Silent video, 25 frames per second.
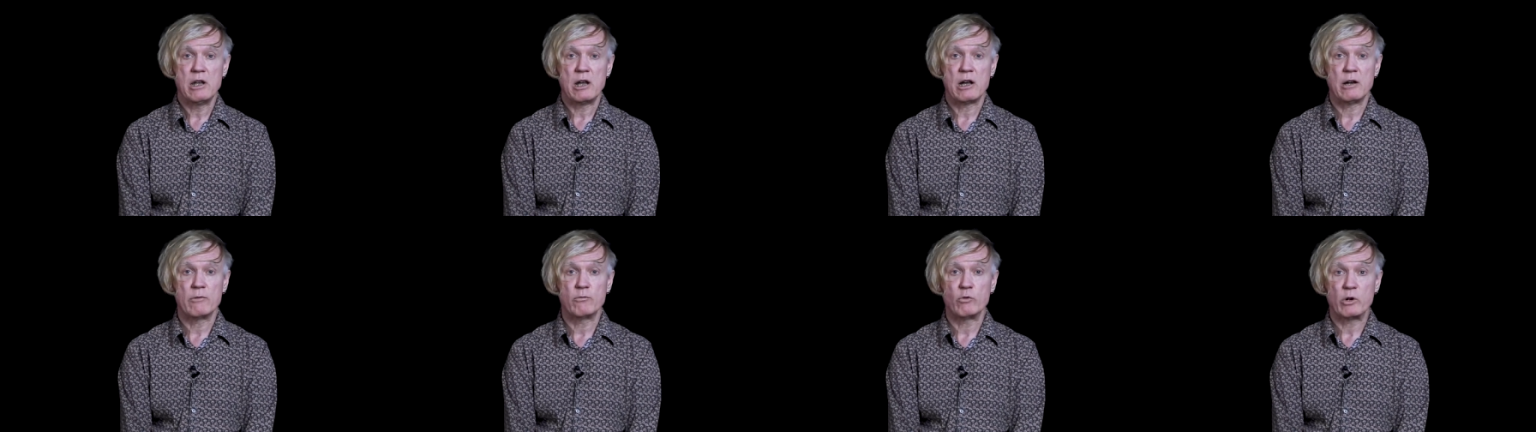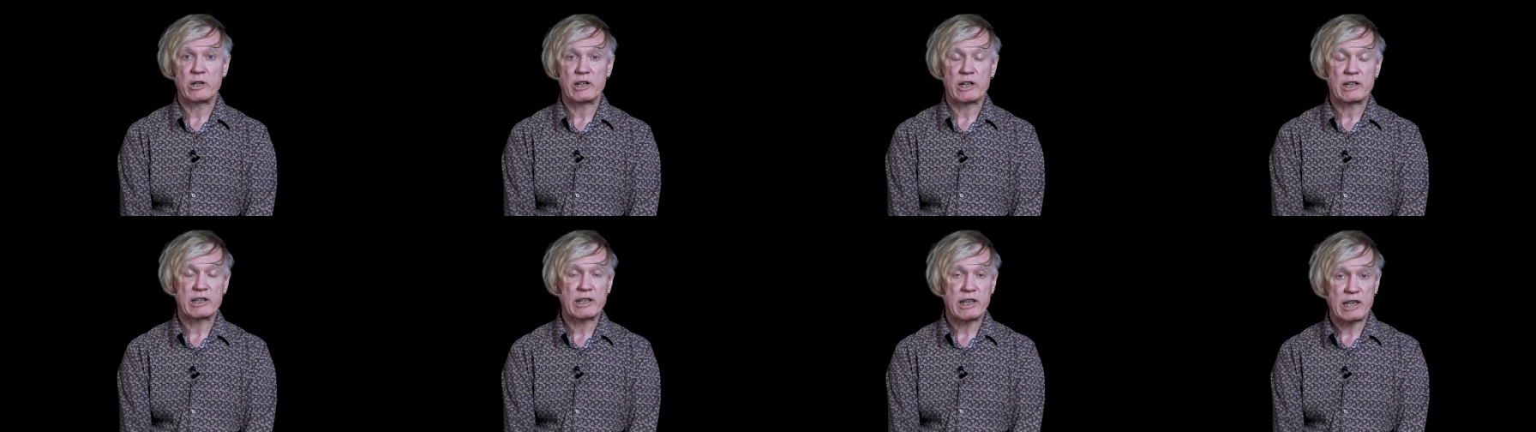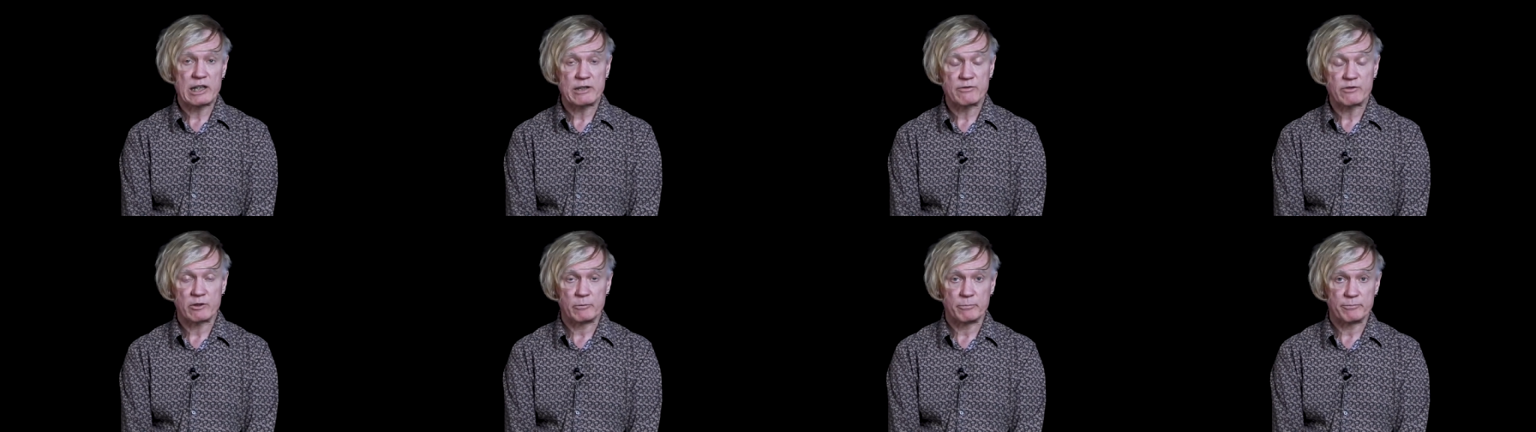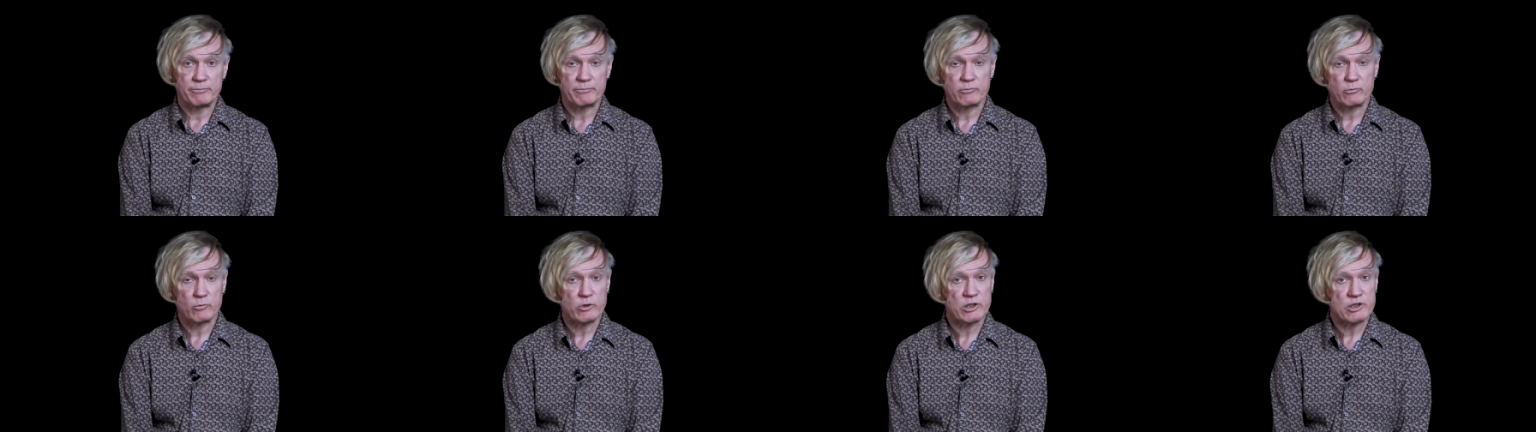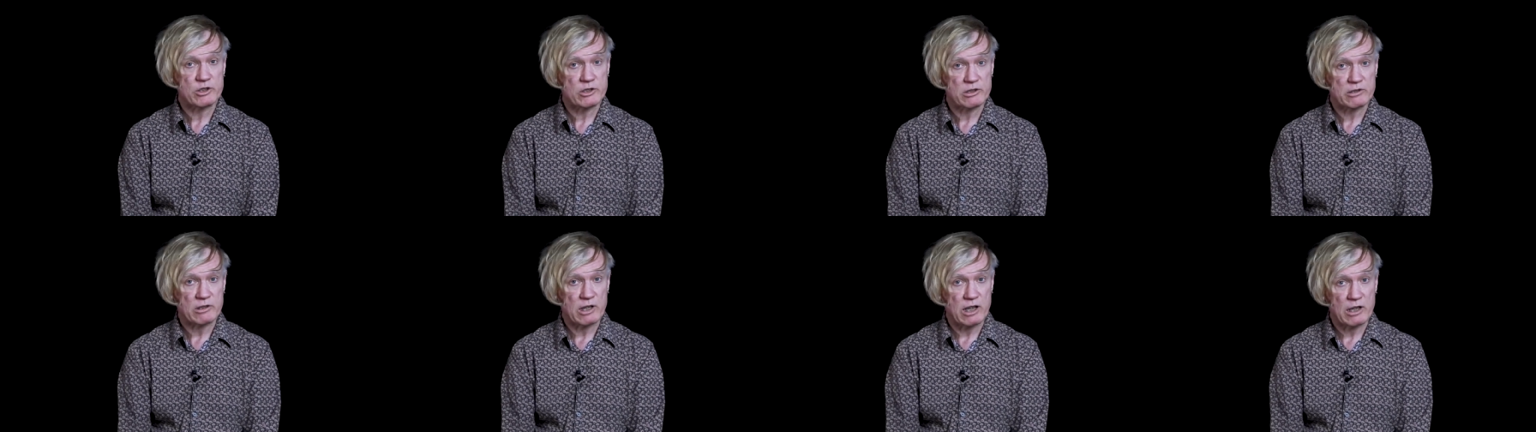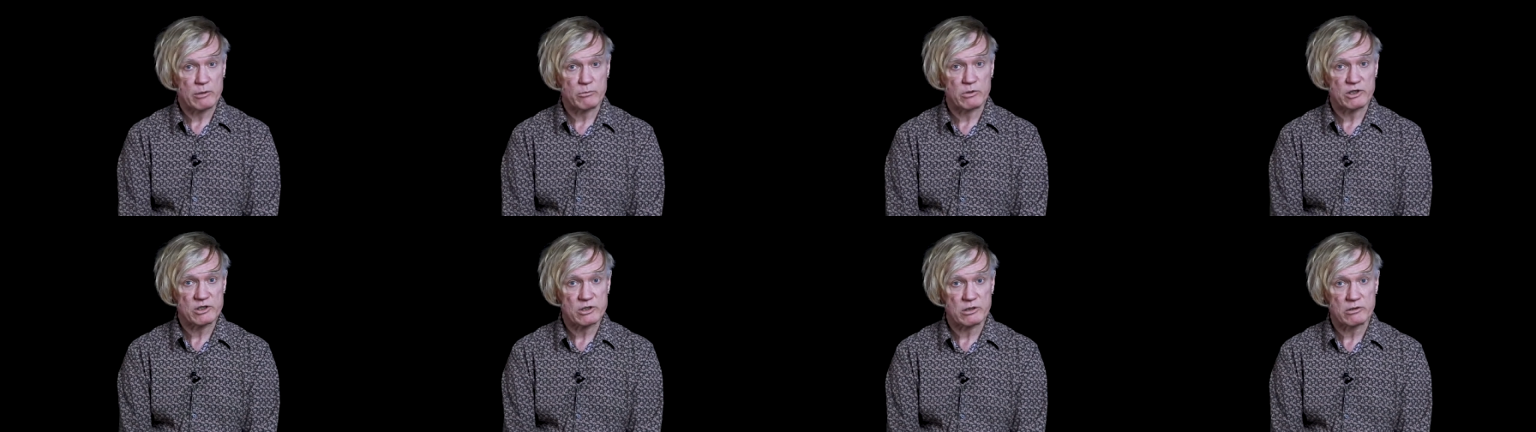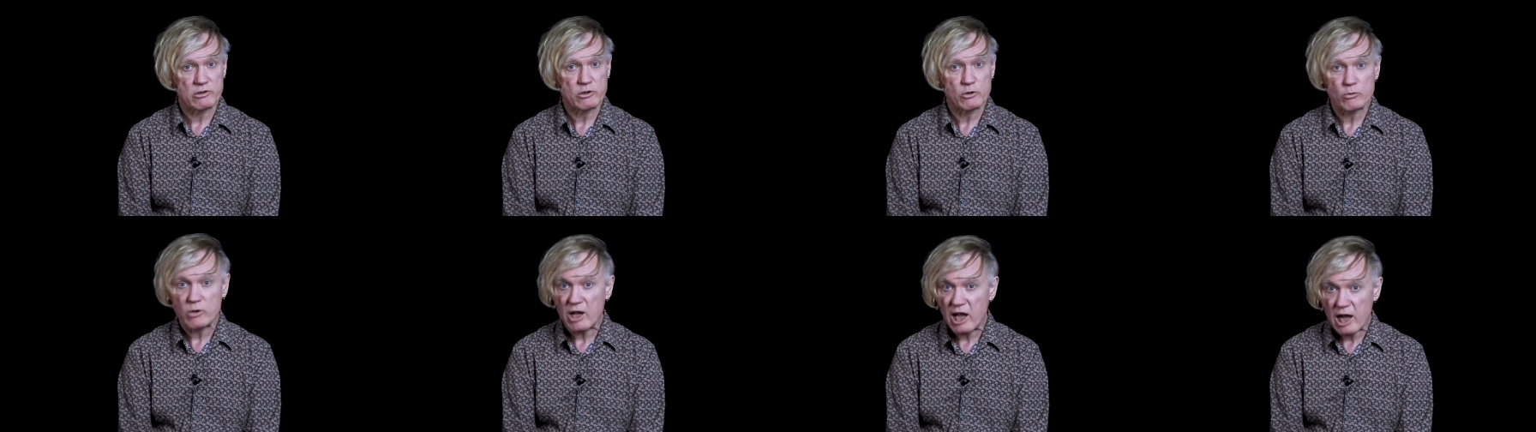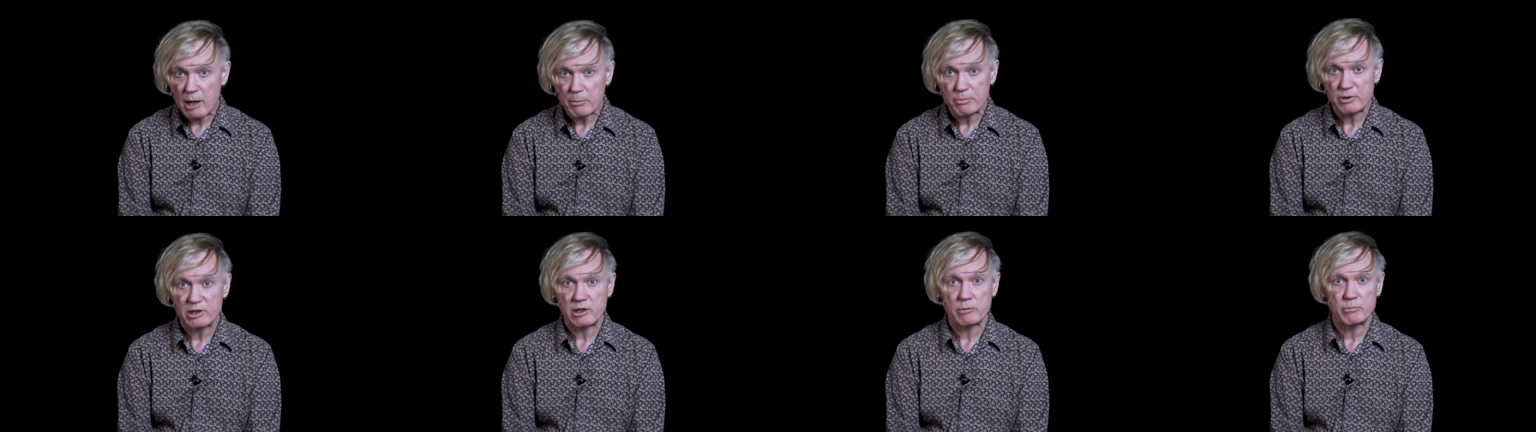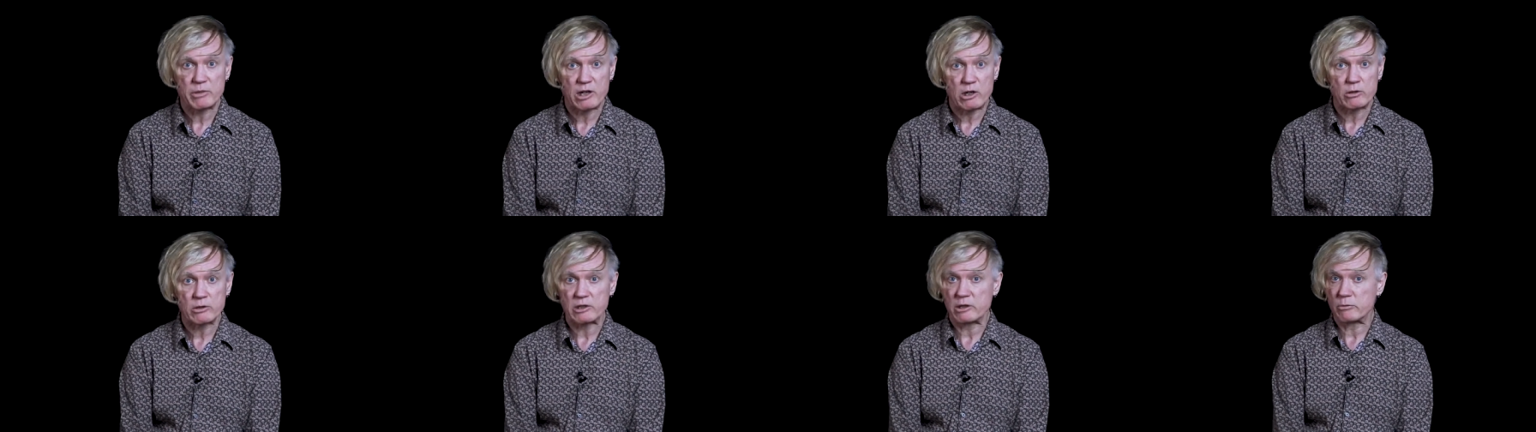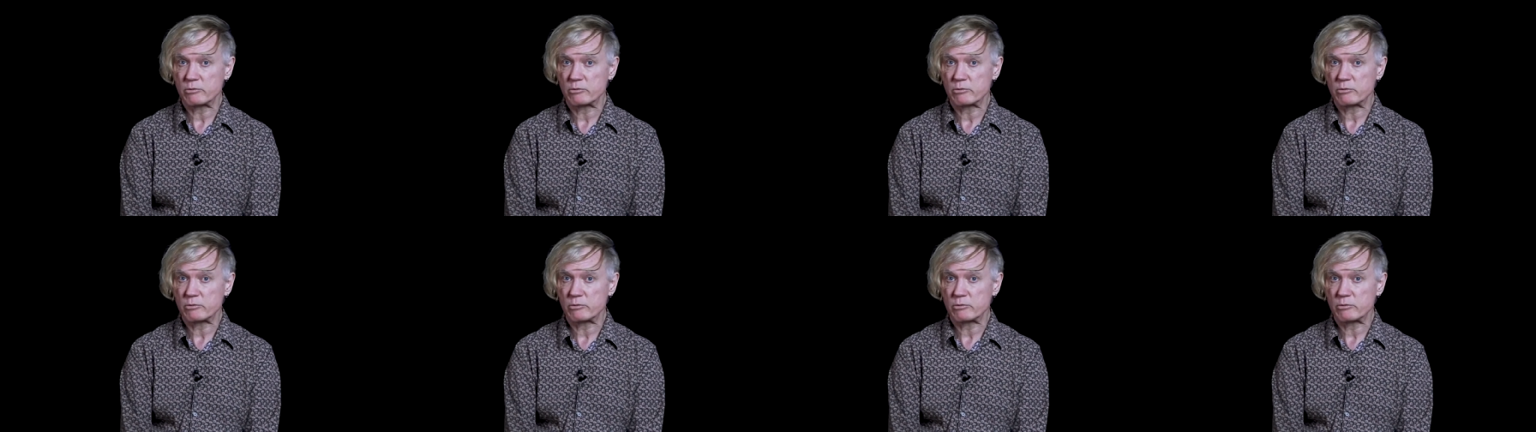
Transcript: of what I gave him, which I wasn't too happy about.